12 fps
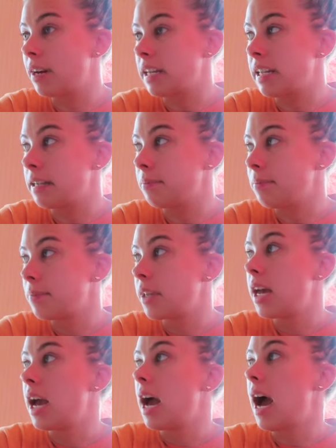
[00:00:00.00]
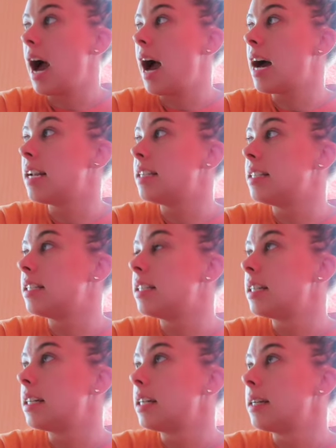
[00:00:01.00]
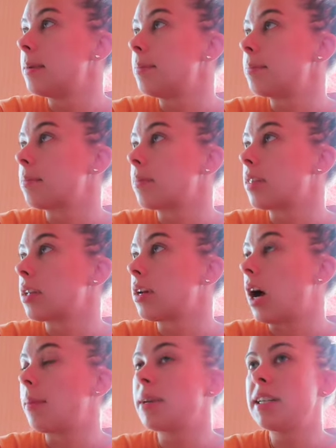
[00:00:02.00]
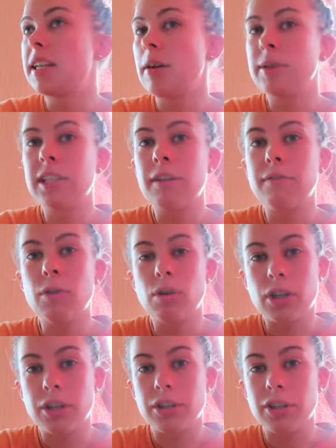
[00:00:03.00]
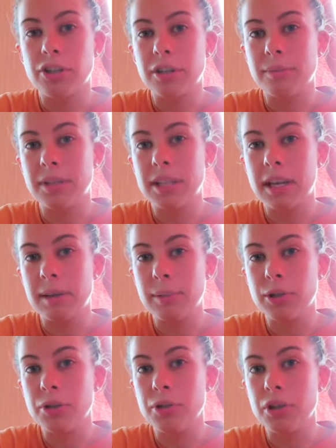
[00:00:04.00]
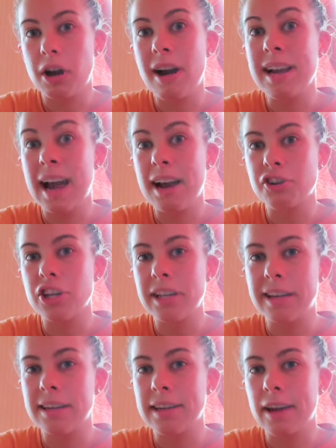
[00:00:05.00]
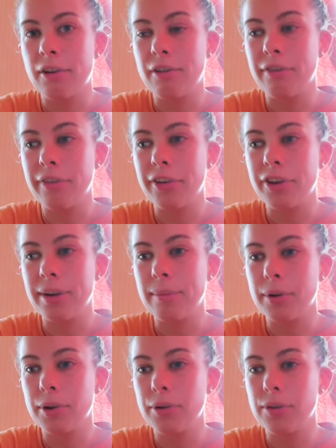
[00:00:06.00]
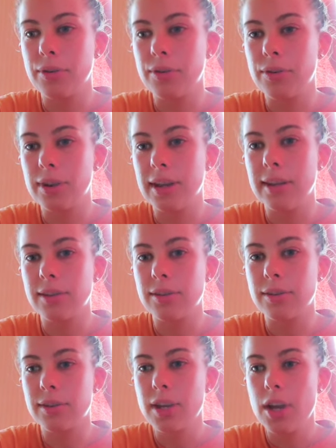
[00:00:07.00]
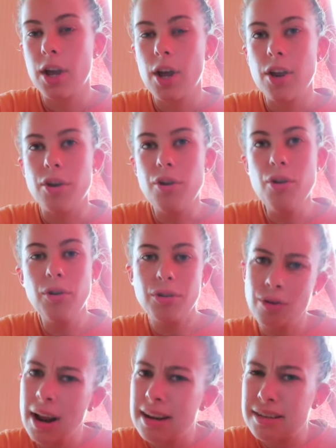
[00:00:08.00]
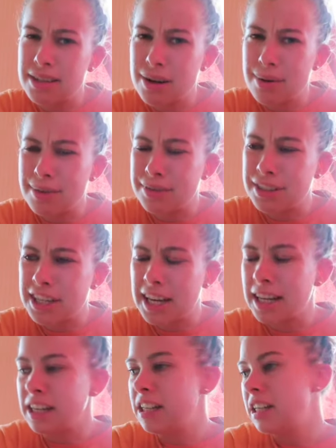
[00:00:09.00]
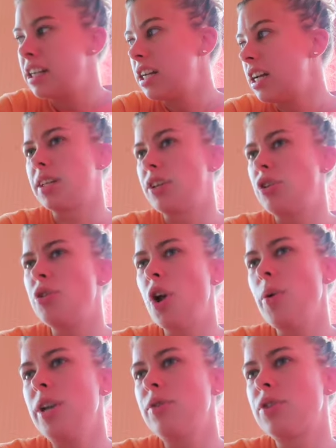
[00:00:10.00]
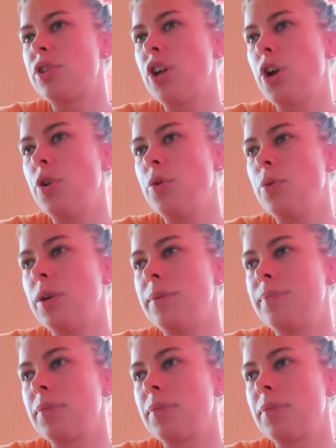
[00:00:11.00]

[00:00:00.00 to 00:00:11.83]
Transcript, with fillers: ready and I'm going to tell myself not to go to the gym today because I actually need a day off the gym because it's not great to go every day. You know when you're so...